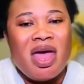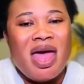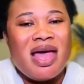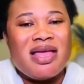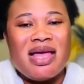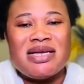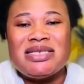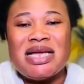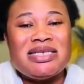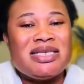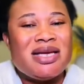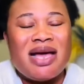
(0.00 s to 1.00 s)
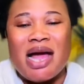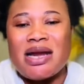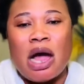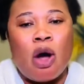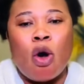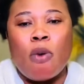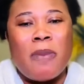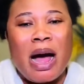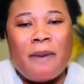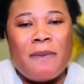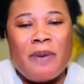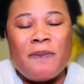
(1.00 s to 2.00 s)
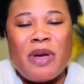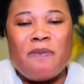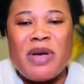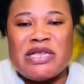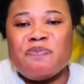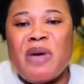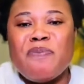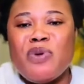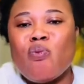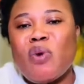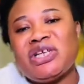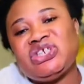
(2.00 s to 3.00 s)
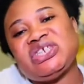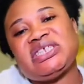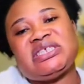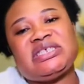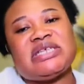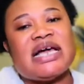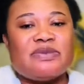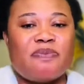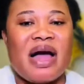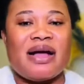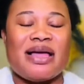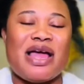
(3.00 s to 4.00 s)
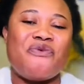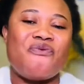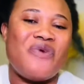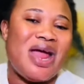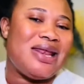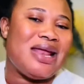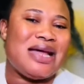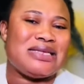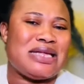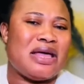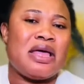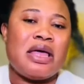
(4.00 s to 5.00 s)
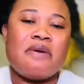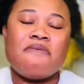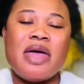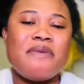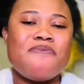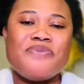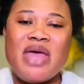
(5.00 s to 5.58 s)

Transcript: And yes, she can all barbe pe, but maybe when she sat back and realized that baby